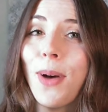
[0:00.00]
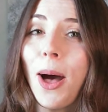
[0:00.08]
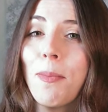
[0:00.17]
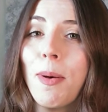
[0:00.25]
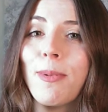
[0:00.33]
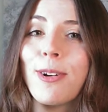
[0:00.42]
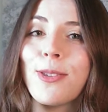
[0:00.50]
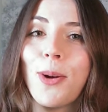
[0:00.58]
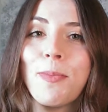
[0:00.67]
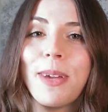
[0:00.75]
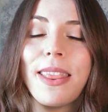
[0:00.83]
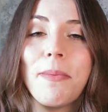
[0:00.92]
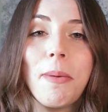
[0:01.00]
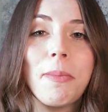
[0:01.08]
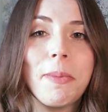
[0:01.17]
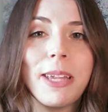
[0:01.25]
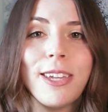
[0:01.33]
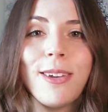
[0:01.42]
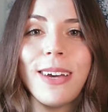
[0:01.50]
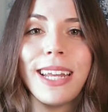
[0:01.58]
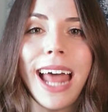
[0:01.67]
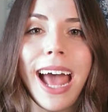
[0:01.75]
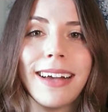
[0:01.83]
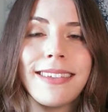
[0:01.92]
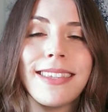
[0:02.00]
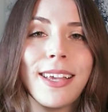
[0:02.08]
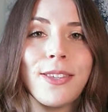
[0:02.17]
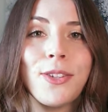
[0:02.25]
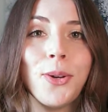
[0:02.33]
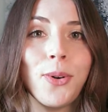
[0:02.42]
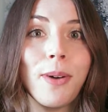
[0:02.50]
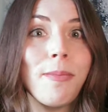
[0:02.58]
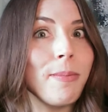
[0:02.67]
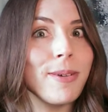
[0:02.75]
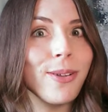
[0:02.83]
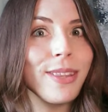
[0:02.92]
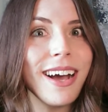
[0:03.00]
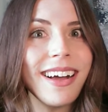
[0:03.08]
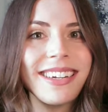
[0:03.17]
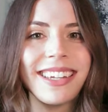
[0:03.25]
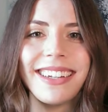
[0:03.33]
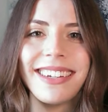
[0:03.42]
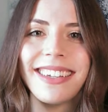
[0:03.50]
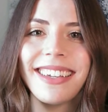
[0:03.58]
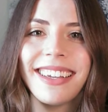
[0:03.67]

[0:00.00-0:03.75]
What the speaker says: how members open the member menu and access your members-only content.